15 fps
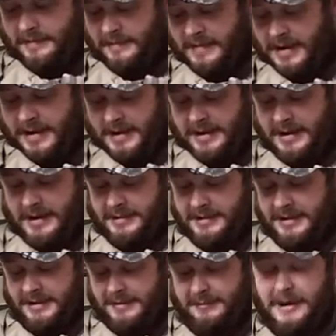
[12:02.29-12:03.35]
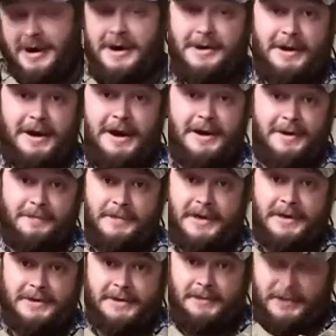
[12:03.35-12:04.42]
And I'll tell you why I got it,
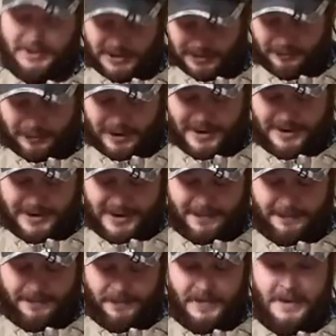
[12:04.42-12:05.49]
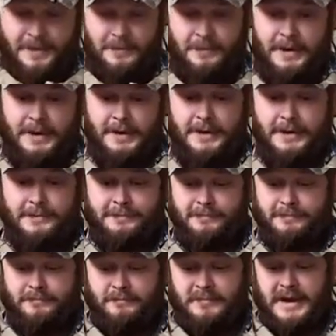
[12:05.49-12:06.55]
because I'm a cheap redneck, but
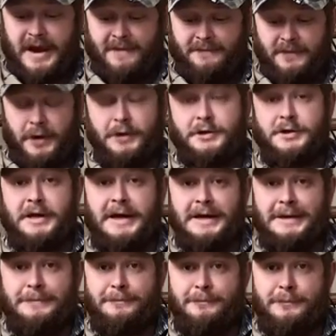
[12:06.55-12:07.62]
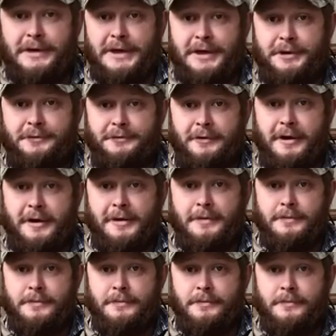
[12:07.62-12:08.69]
that first time when you
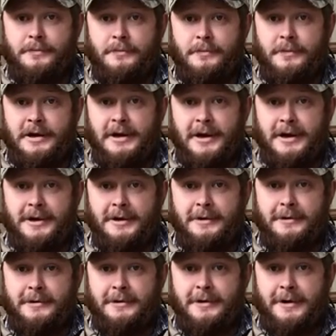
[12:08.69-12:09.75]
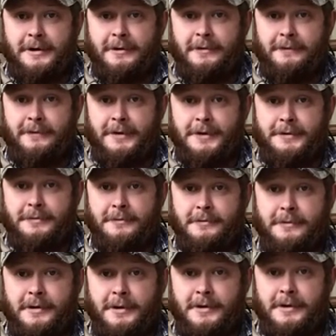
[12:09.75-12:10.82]
drop an $800
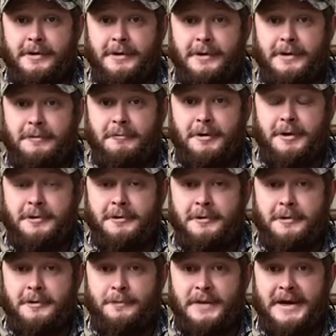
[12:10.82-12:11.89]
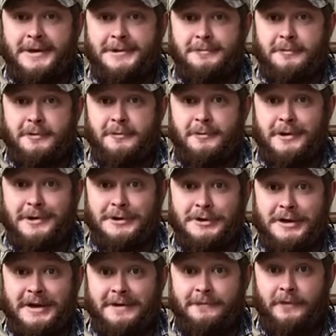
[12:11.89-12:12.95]
phone in the water and the bass want to watch
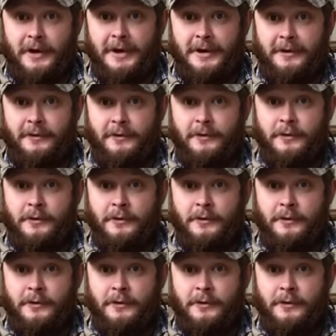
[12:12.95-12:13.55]
Netflix,